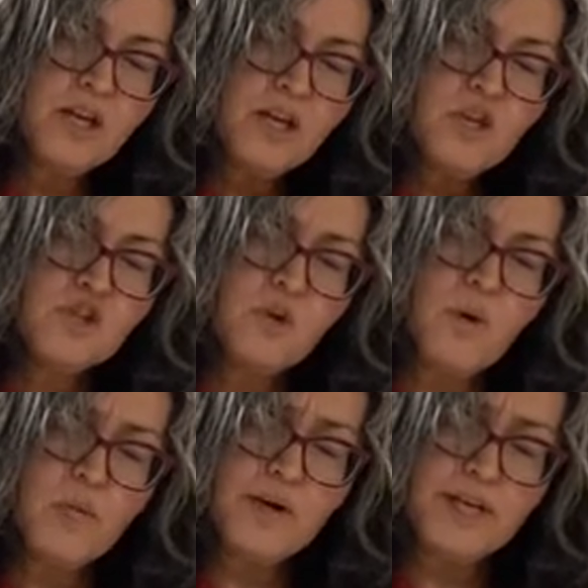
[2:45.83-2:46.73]
So
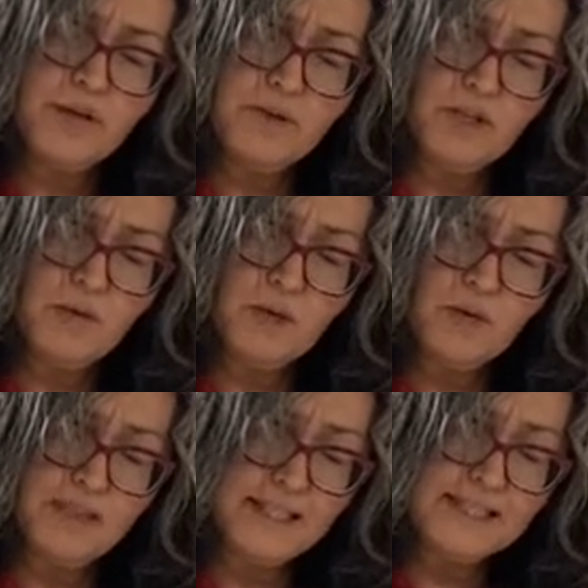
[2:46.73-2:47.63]
what we're going to be doing
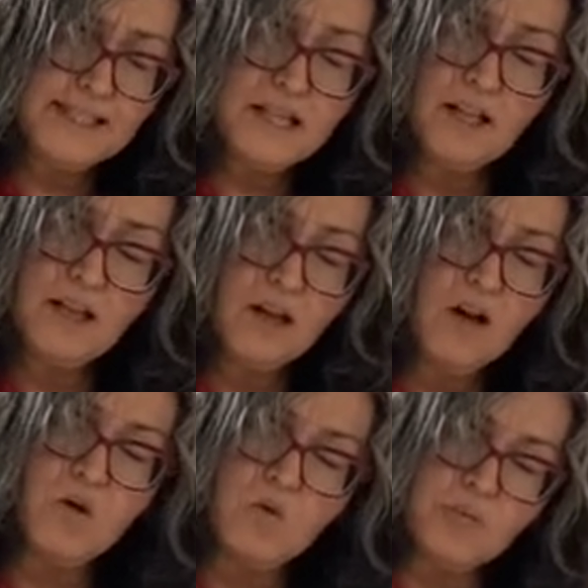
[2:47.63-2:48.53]
with these little
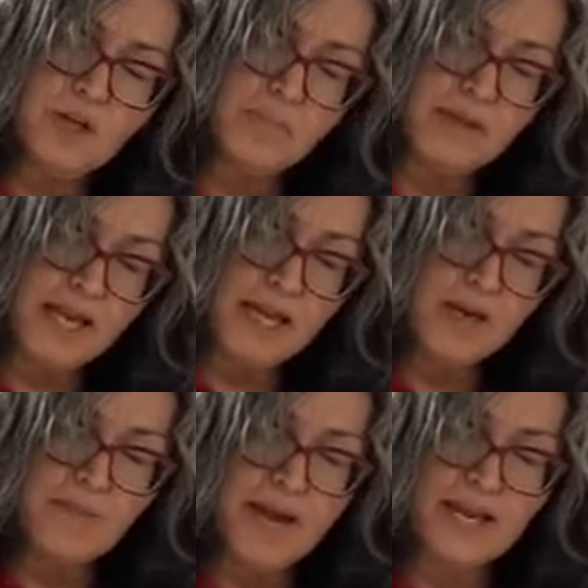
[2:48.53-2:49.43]
oatmeal banana
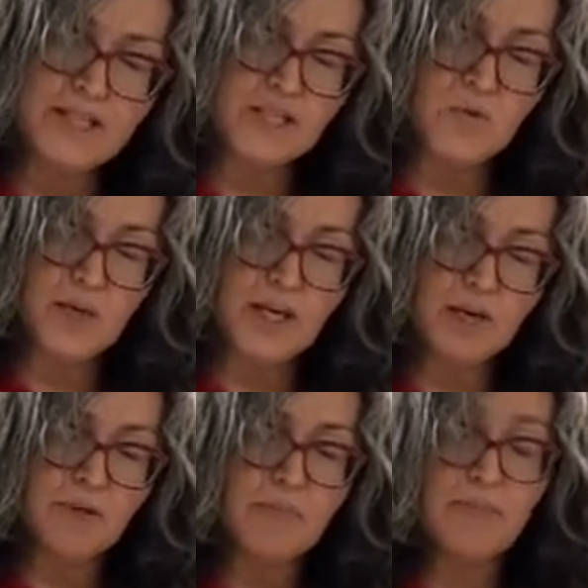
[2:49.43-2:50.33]
bites is we're going to
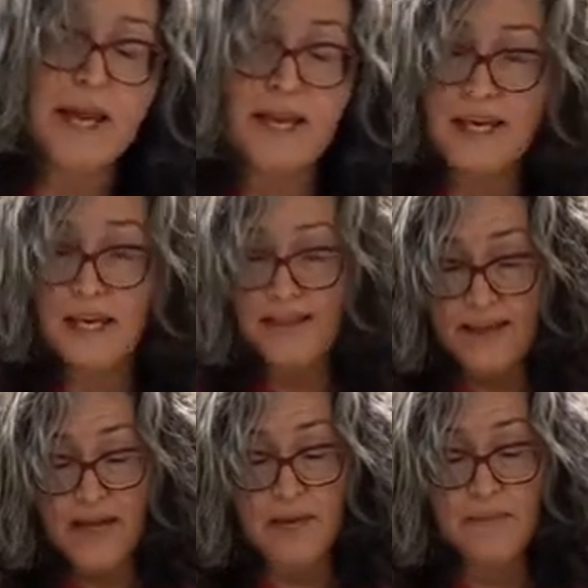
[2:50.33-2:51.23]
be baking
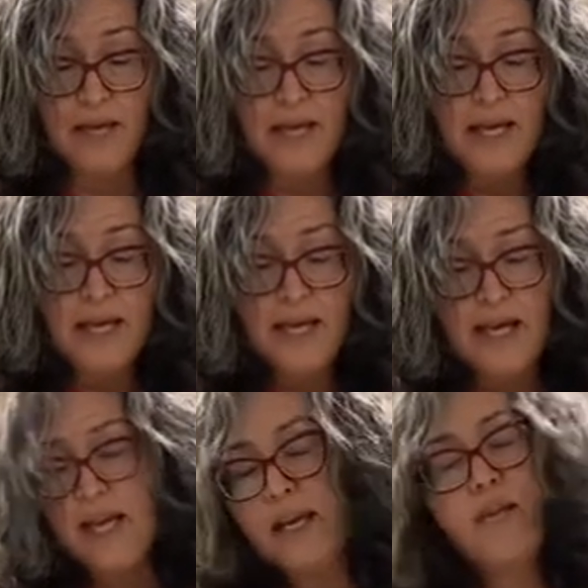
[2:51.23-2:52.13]
them
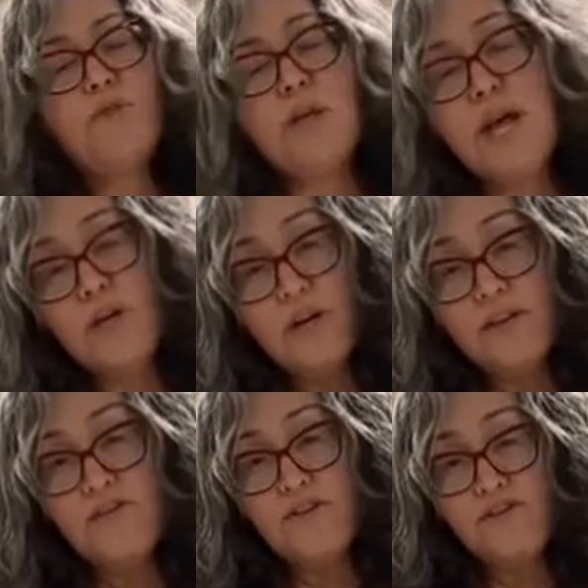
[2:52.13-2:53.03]
in a
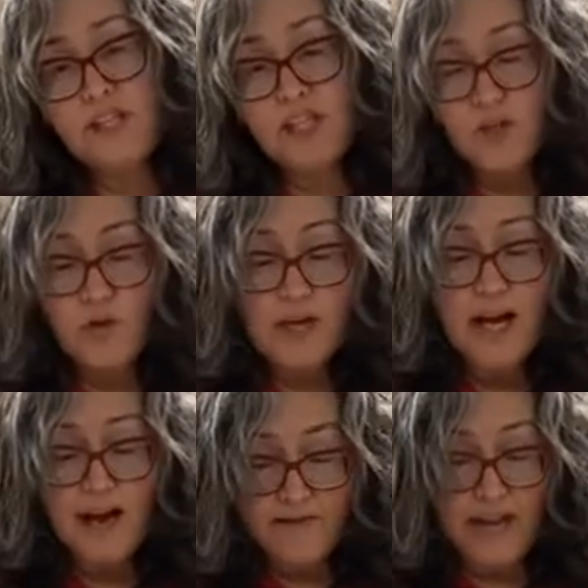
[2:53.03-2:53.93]
350-degree
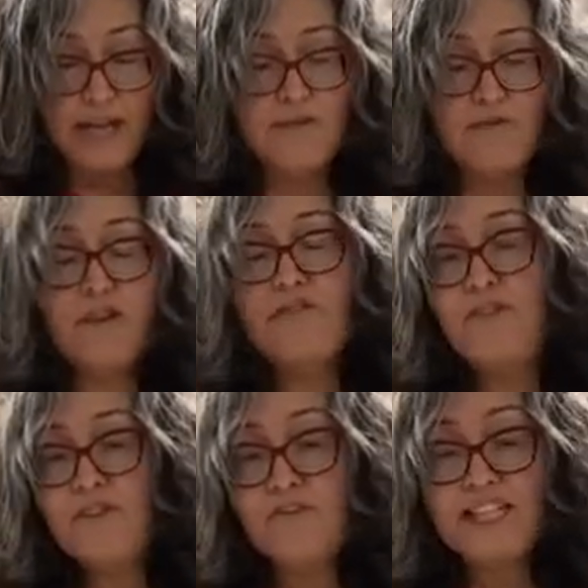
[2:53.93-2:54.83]
oven for
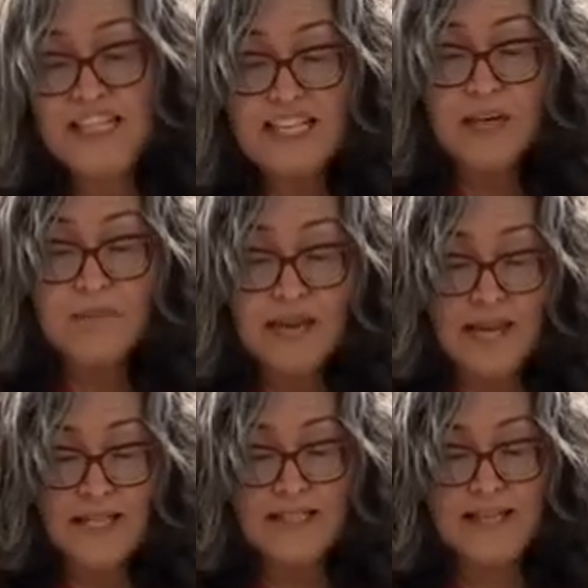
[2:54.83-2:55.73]
15
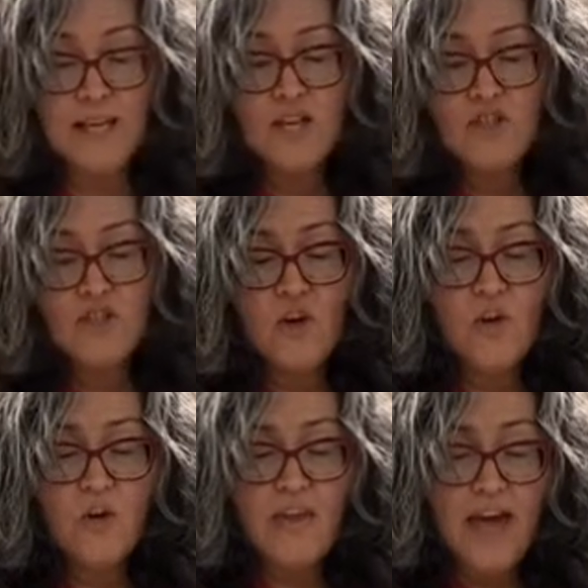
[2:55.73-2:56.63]
minutes.
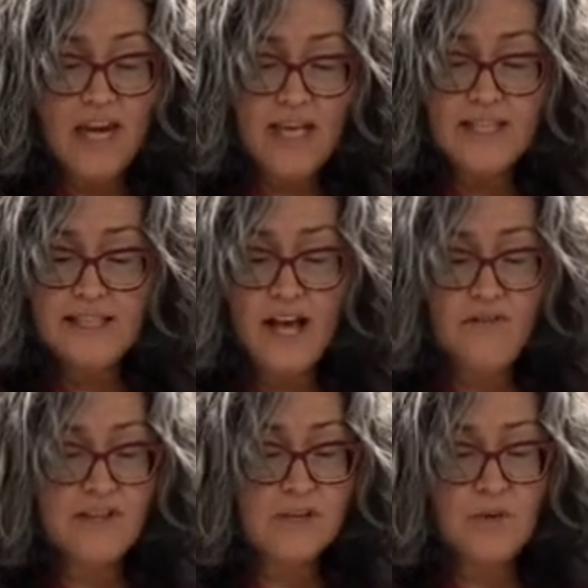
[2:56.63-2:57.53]
So that in itself
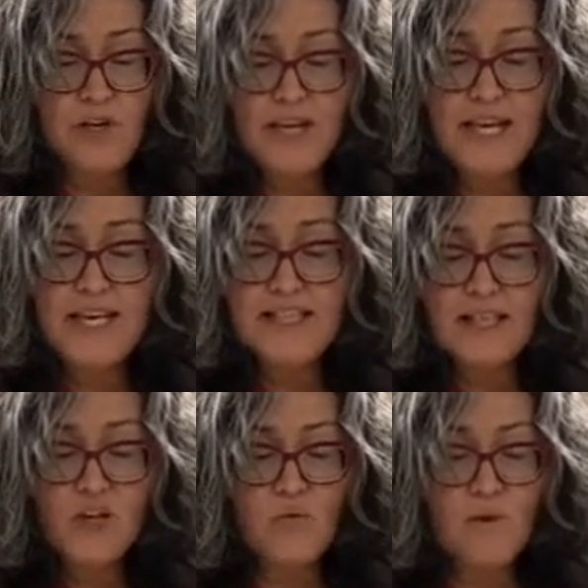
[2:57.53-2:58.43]
is pretty easy
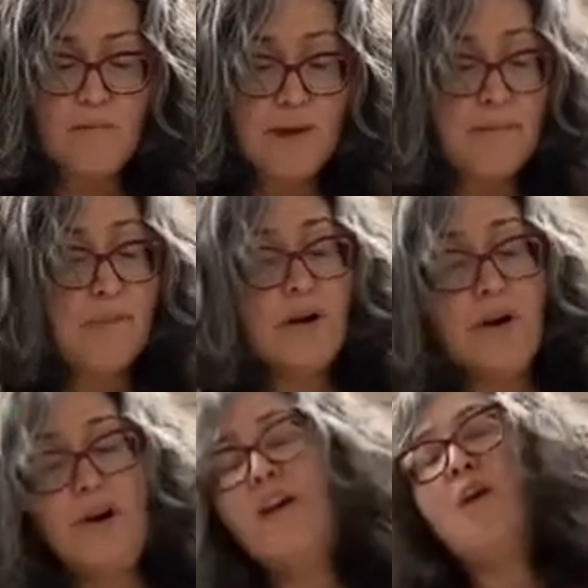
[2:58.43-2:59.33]
to
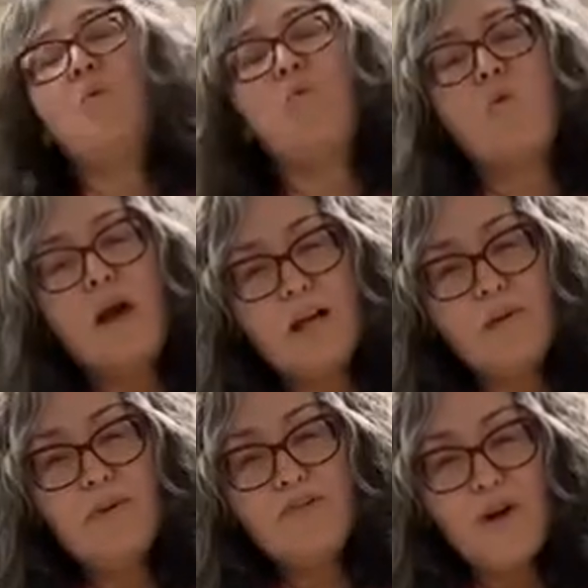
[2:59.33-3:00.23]
remember. 1 cup
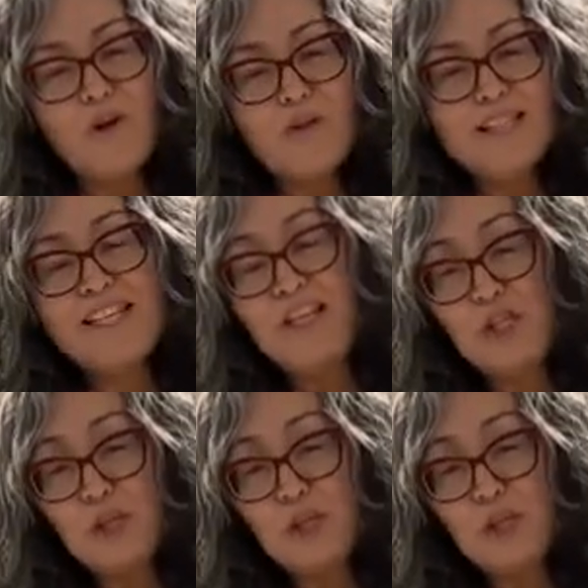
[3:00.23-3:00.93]
of oats, 2